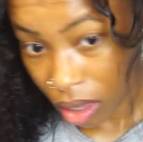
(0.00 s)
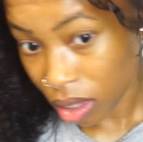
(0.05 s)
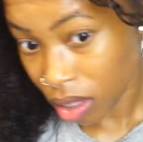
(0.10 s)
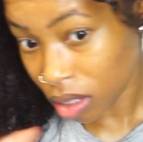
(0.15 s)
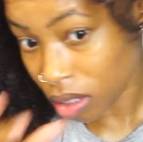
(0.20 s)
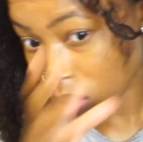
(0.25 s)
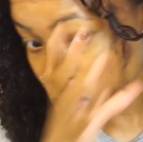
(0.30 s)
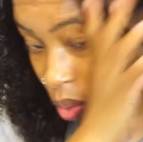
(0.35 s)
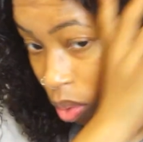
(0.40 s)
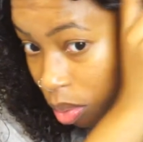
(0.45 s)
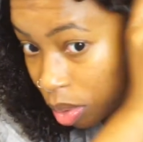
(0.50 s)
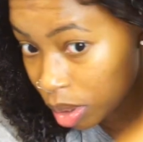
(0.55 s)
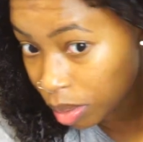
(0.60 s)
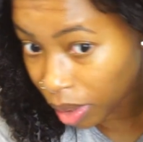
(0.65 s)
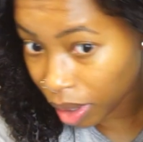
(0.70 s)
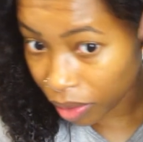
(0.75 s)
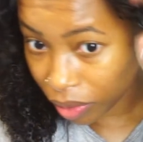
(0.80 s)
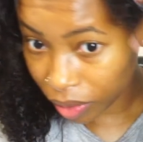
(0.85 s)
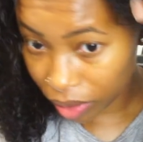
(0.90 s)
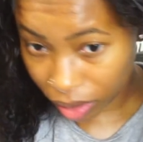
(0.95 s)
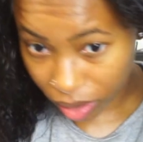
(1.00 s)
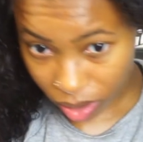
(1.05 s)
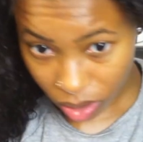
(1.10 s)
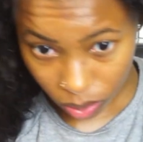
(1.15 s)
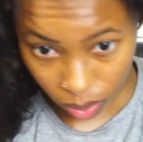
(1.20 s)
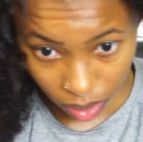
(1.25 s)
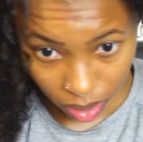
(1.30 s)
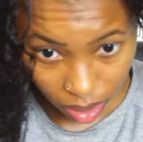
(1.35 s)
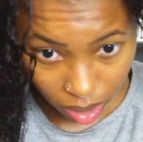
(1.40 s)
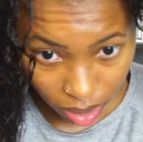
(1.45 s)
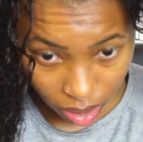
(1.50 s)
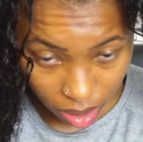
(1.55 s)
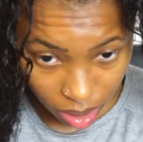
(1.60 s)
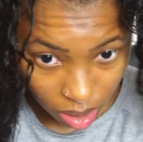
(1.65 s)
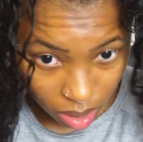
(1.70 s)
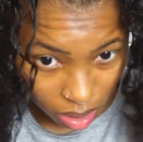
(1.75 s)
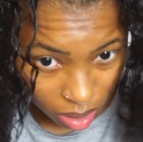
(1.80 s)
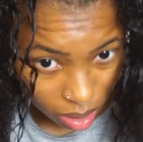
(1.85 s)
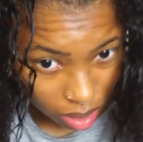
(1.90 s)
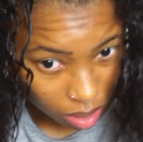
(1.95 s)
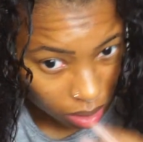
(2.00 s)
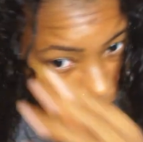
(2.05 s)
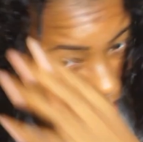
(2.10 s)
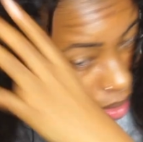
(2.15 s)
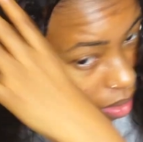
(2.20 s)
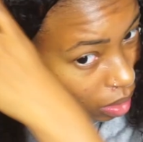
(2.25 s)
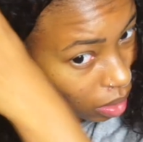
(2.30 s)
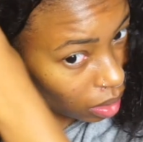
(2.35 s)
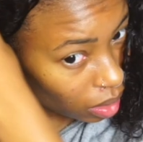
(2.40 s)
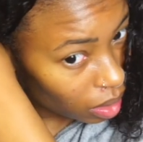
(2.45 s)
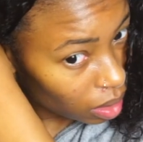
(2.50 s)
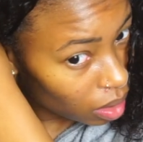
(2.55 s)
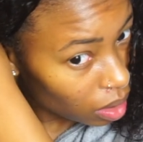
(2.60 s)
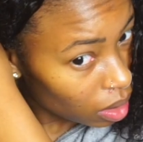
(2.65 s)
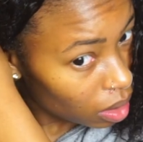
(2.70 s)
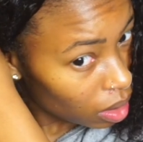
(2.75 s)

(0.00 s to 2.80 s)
This will be my first one, and then